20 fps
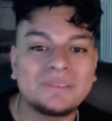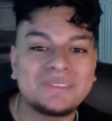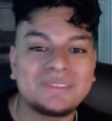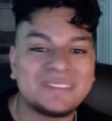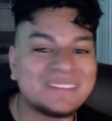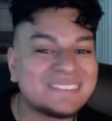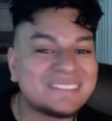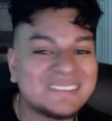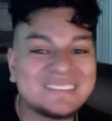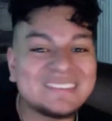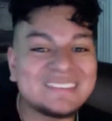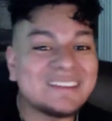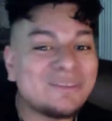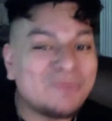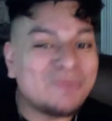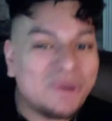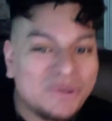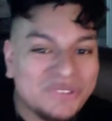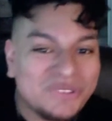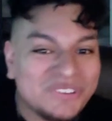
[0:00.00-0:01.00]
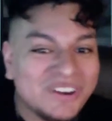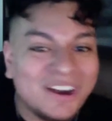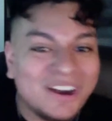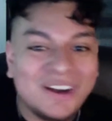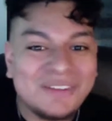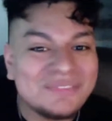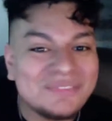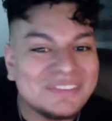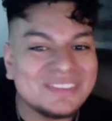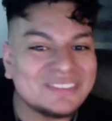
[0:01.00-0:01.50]
This is the most
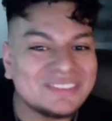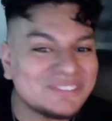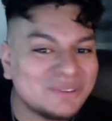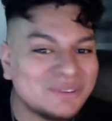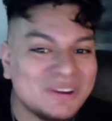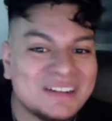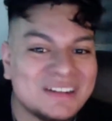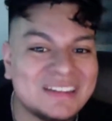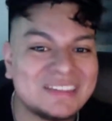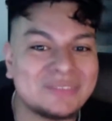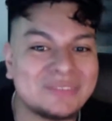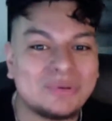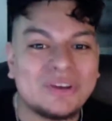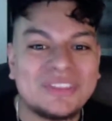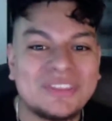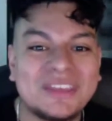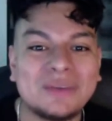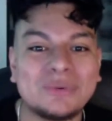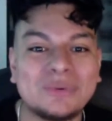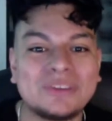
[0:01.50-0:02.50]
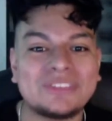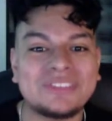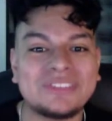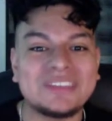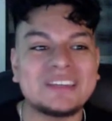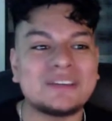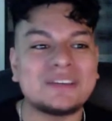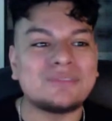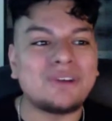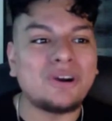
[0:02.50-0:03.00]
obvious one and the one that we
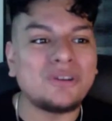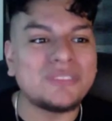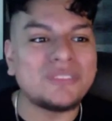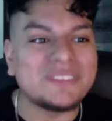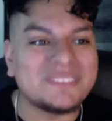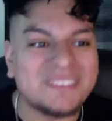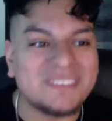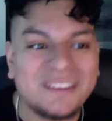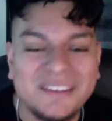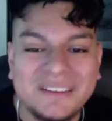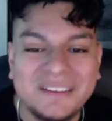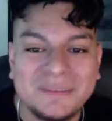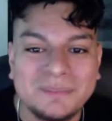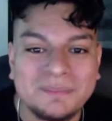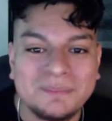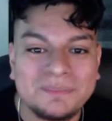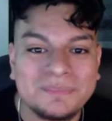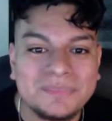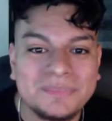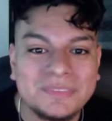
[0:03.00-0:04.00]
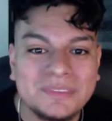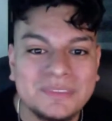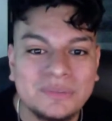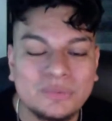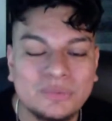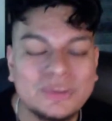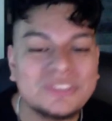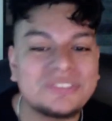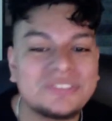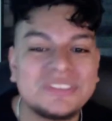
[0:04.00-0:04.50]
think of all the time.
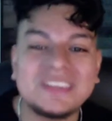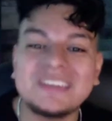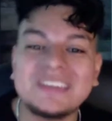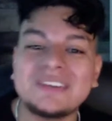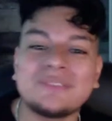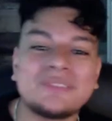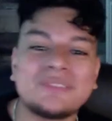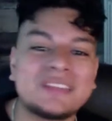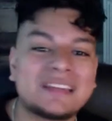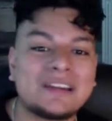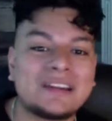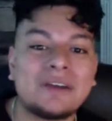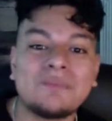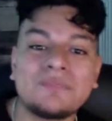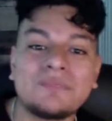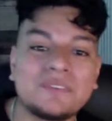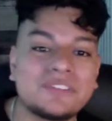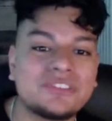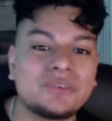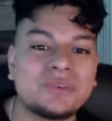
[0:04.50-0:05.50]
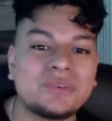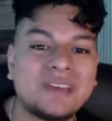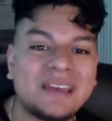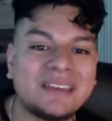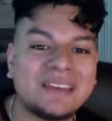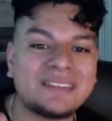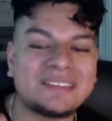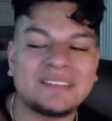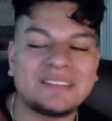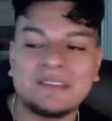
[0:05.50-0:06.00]
We think of the comfort zone
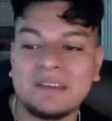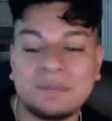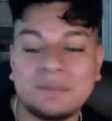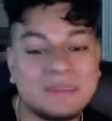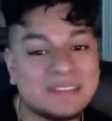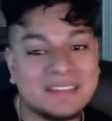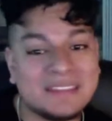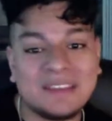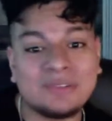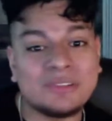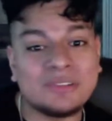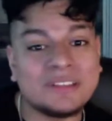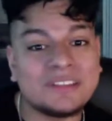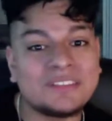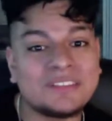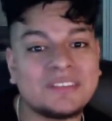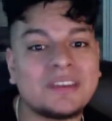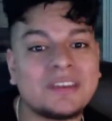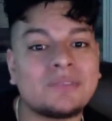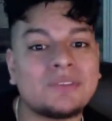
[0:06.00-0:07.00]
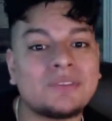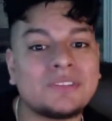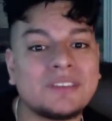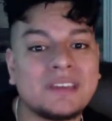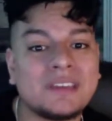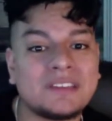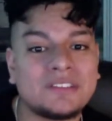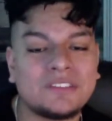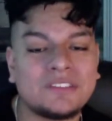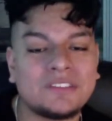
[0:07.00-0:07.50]
as, I mean, that relates to everything
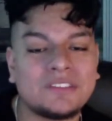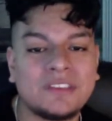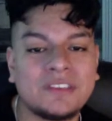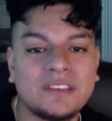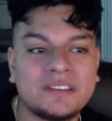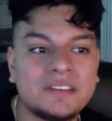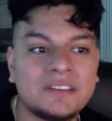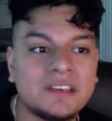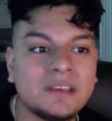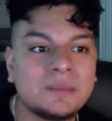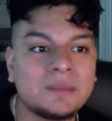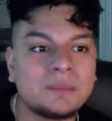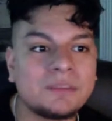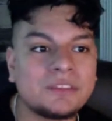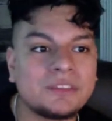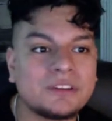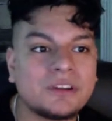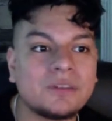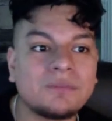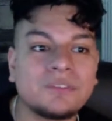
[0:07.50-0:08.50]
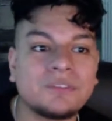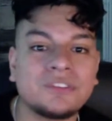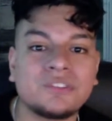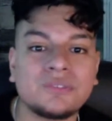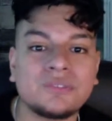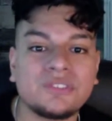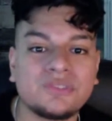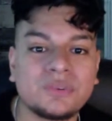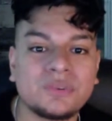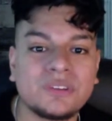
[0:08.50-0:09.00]
I just said, but the comfort
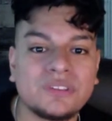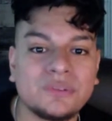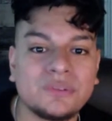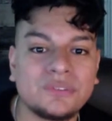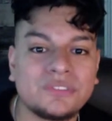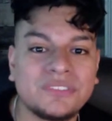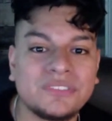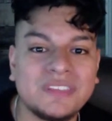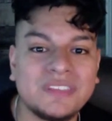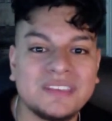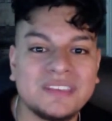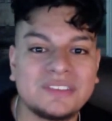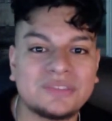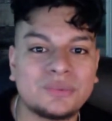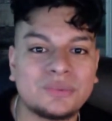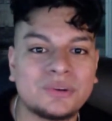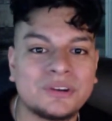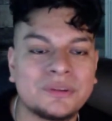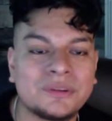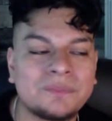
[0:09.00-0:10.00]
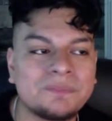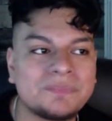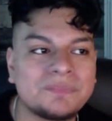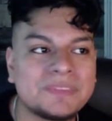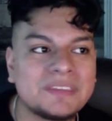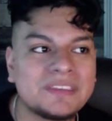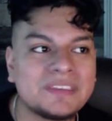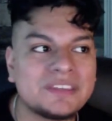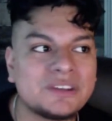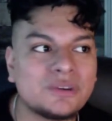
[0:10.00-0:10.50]
zone is one of those things where
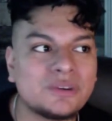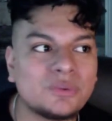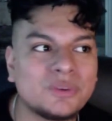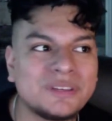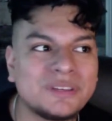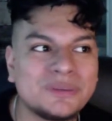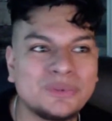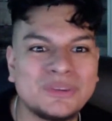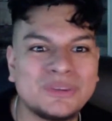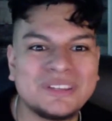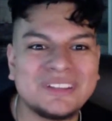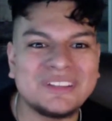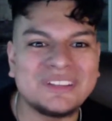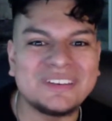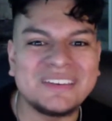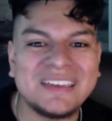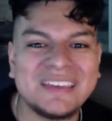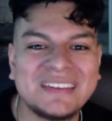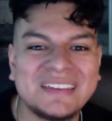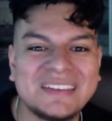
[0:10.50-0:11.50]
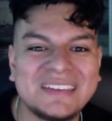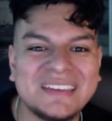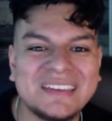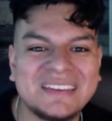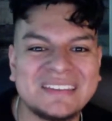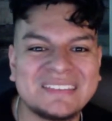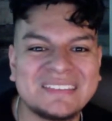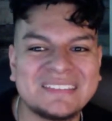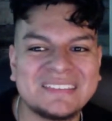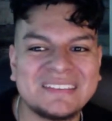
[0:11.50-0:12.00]
you know we we look at it and
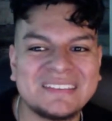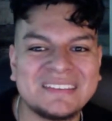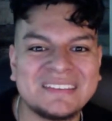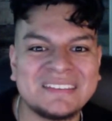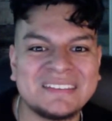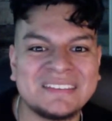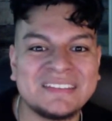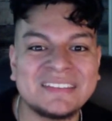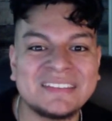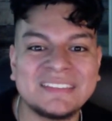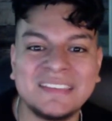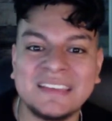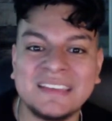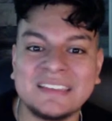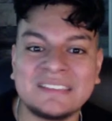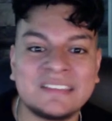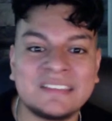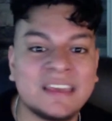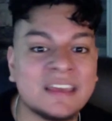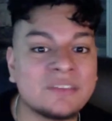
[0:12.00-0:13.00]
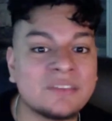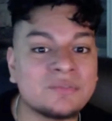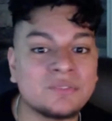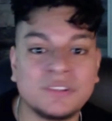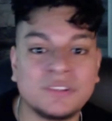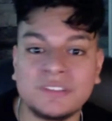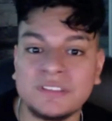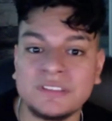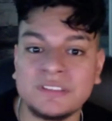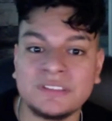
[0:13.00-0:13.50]
it's it, it dictates
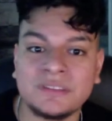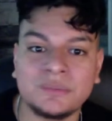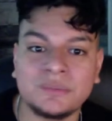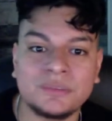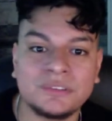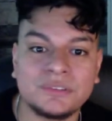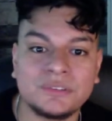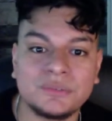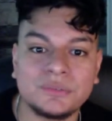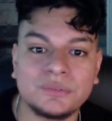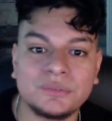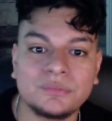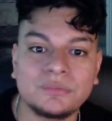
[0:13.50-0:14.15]
everything that we do